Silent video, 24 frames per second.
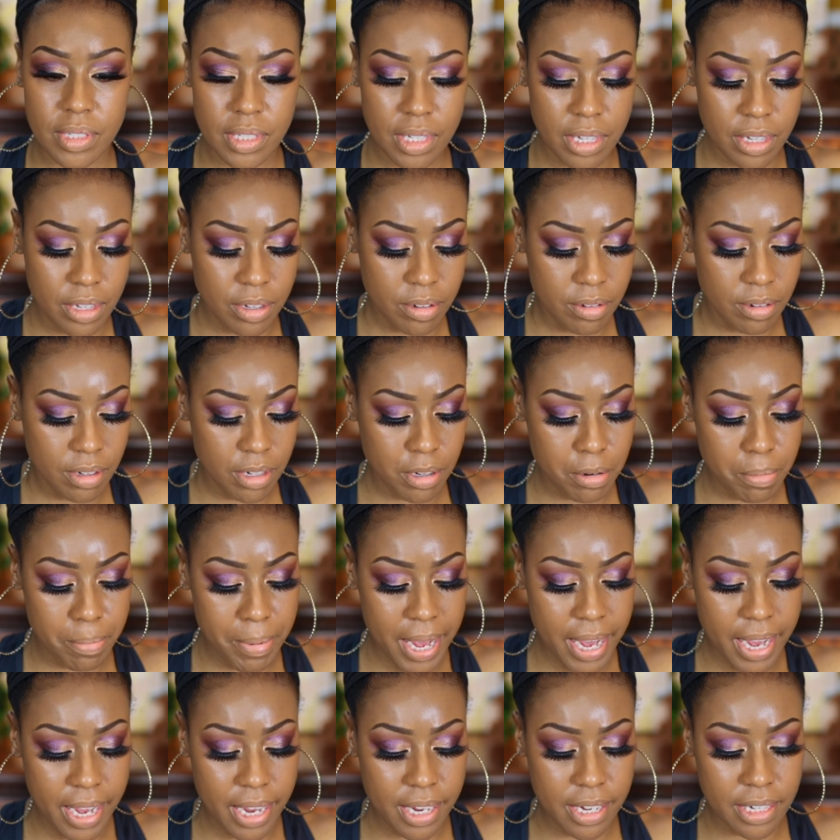It's cute little
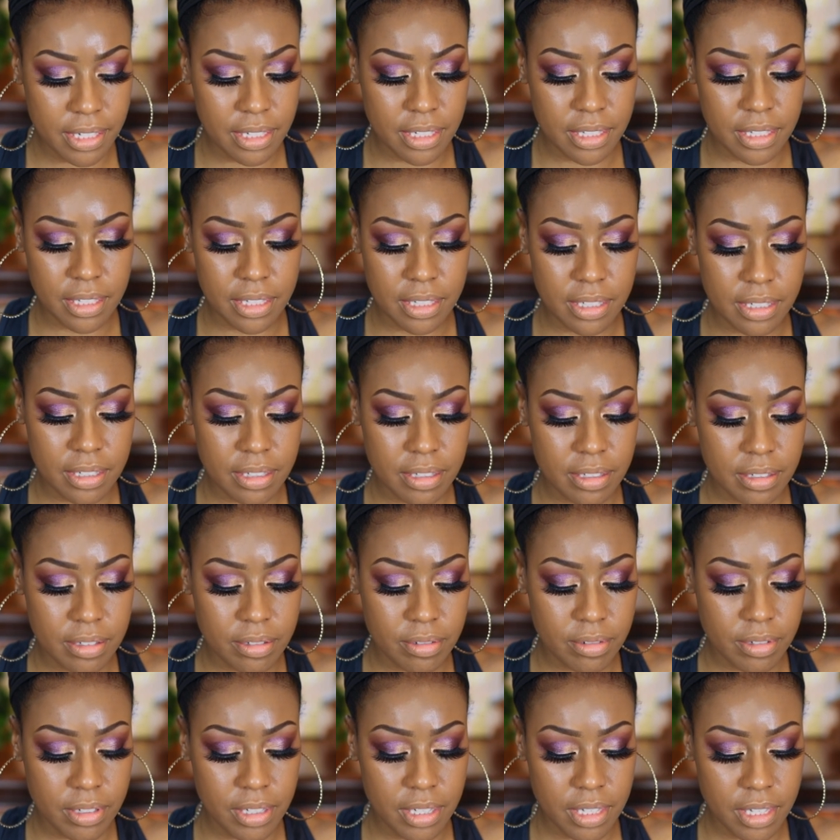packaging,
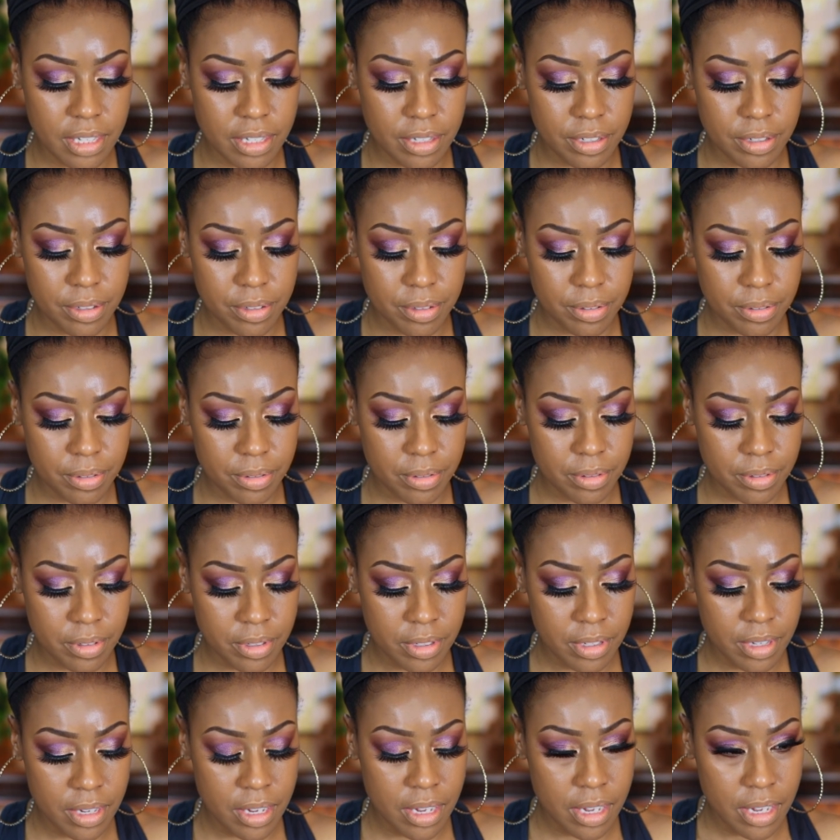really cute.
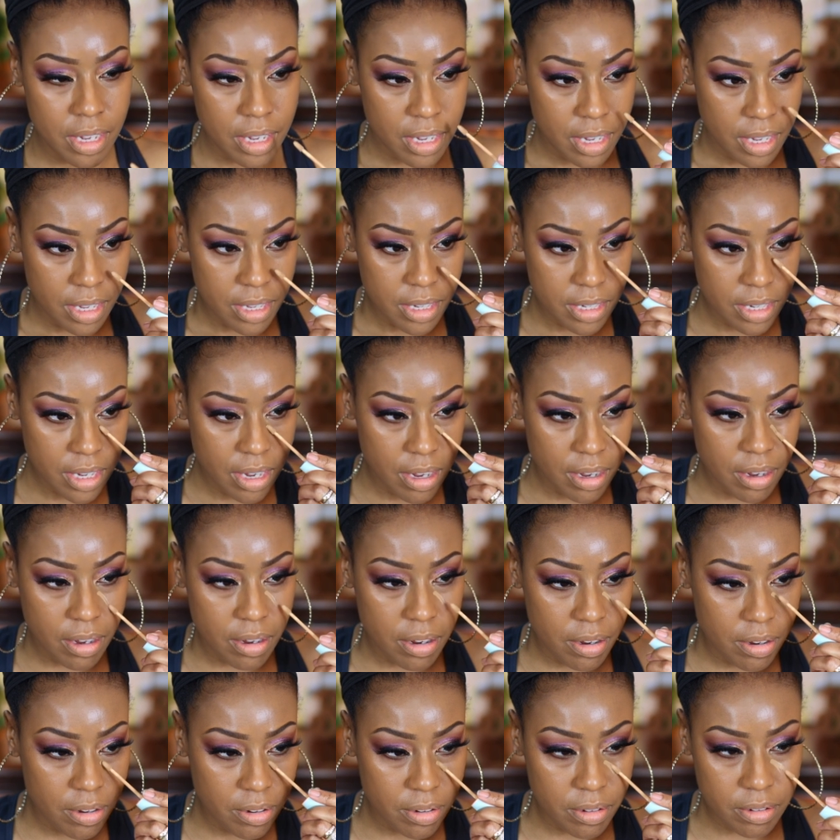
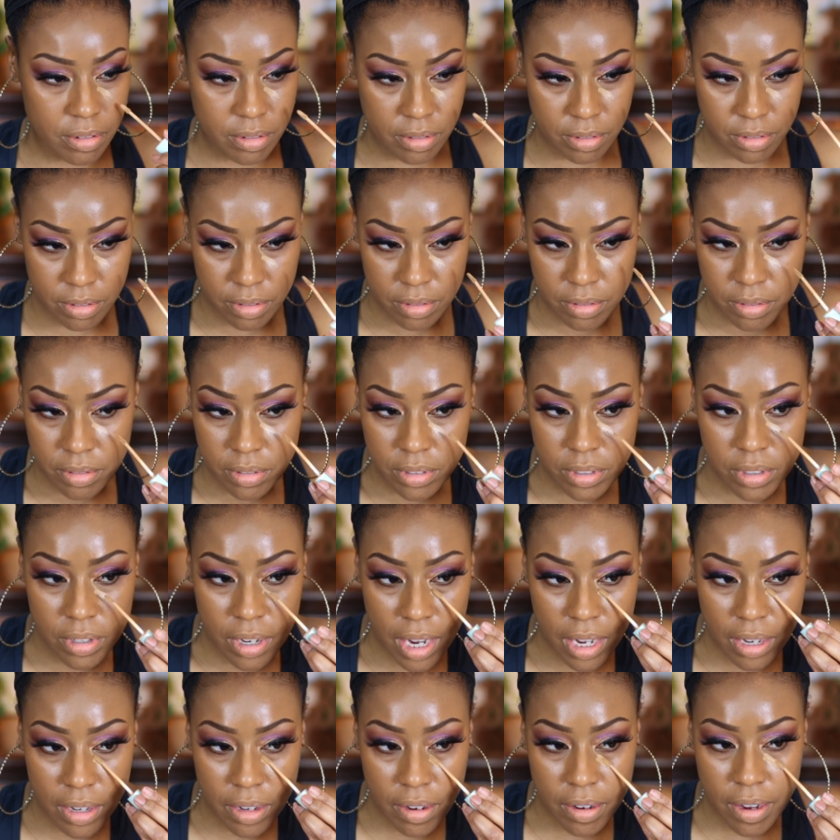So you
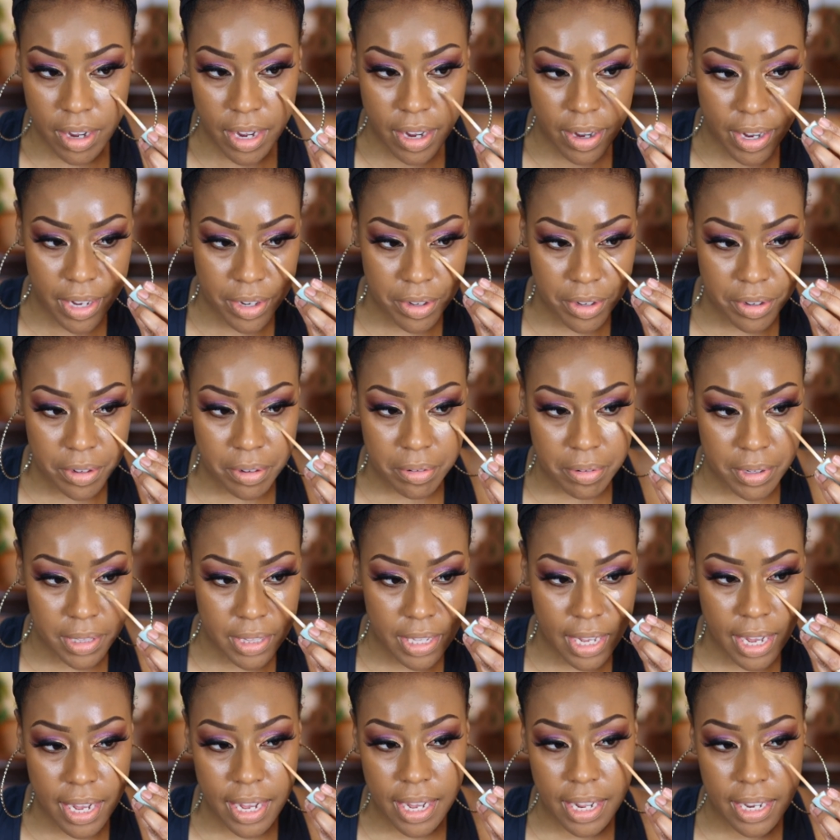all know how I do with
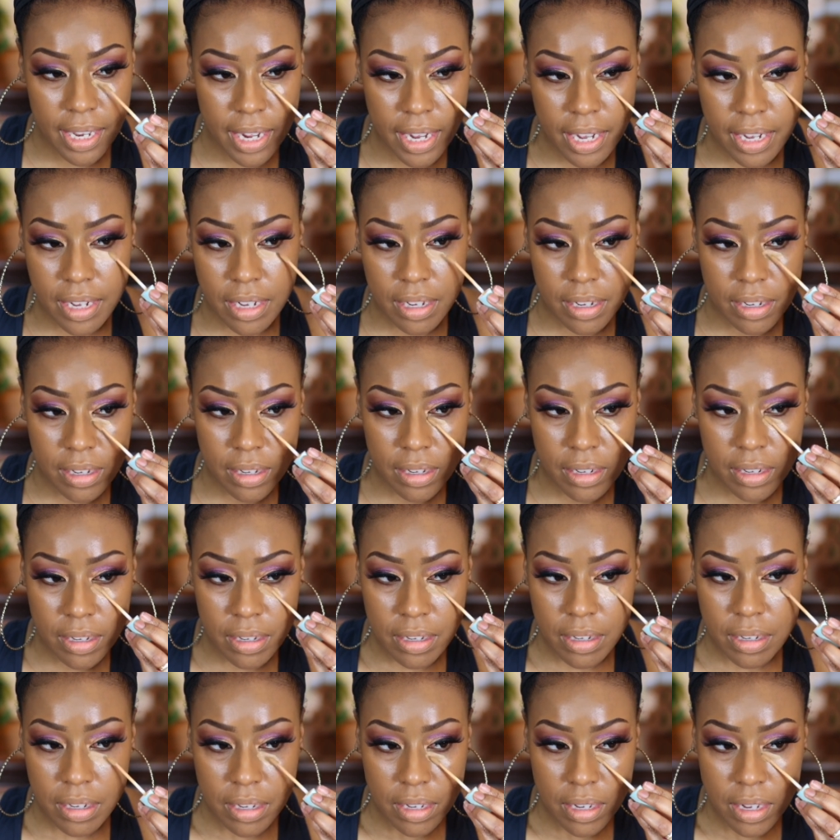the highlight
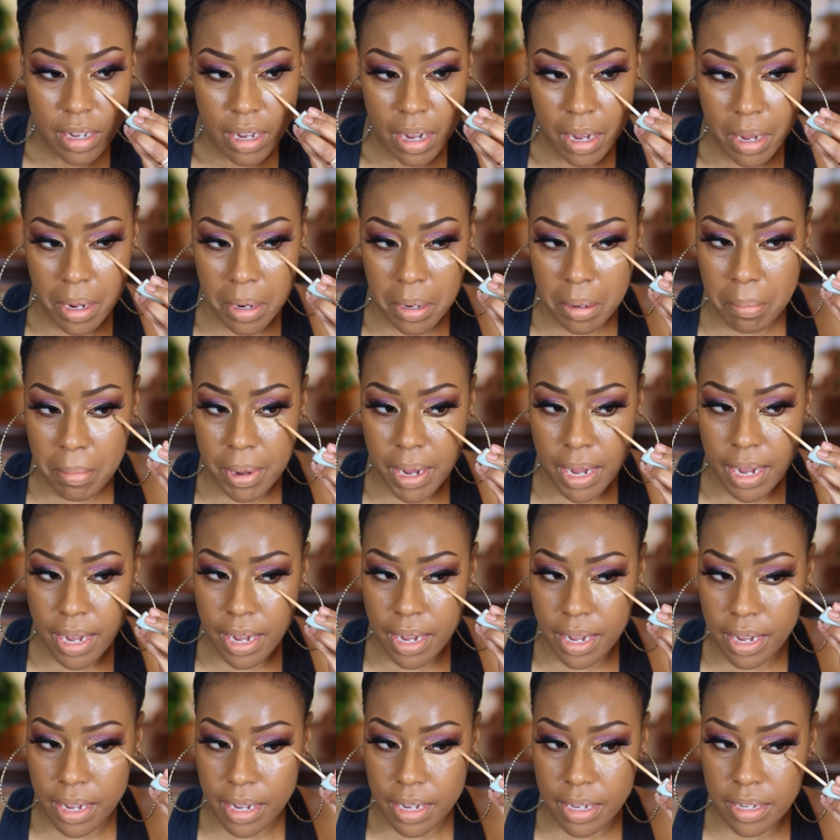under my
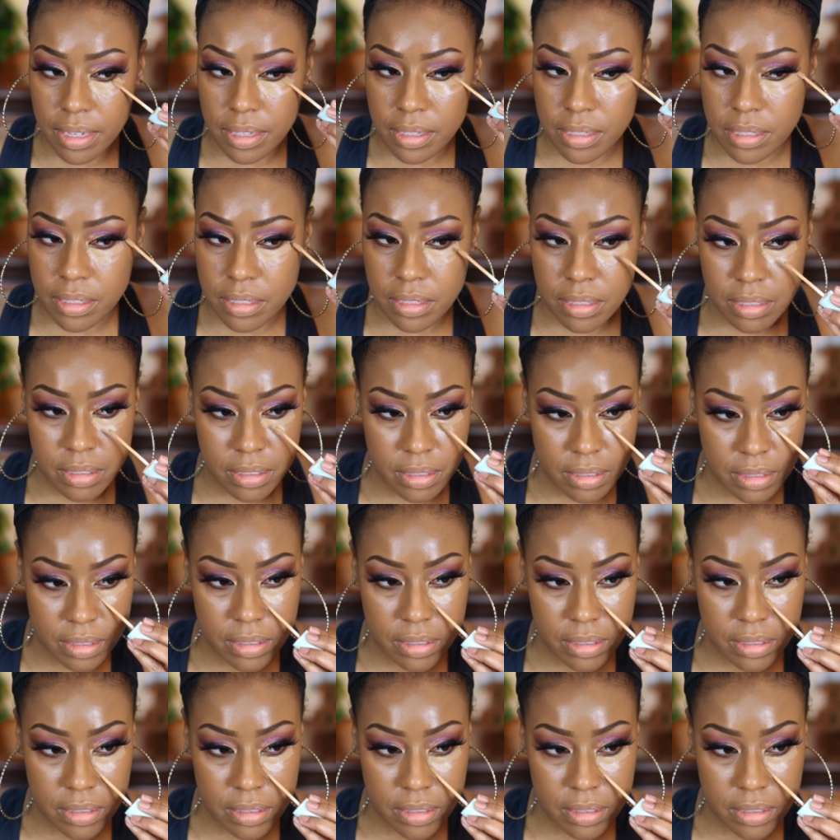eyes.